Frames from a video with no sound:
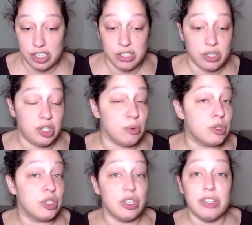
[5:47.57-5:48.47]
Just because you
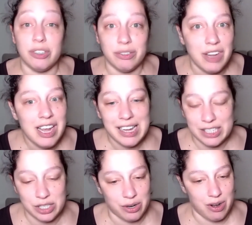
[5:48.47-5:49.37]
serve
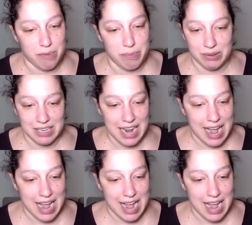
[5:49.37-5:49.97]
a certain amount in